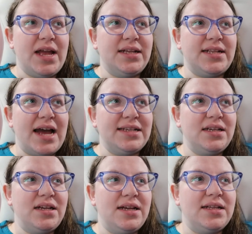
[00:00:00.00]
it has
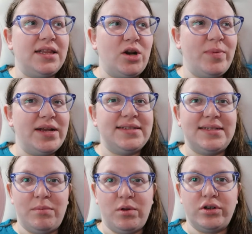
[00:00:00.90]
a little bit
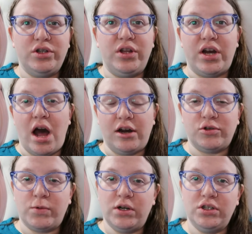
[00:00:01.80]
similar to the
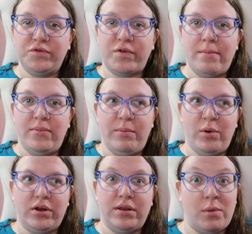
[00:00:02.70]
Conjurers from the
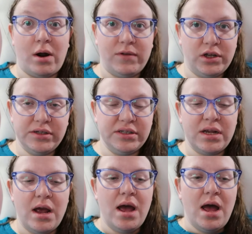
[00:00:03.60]
book The Marvelers,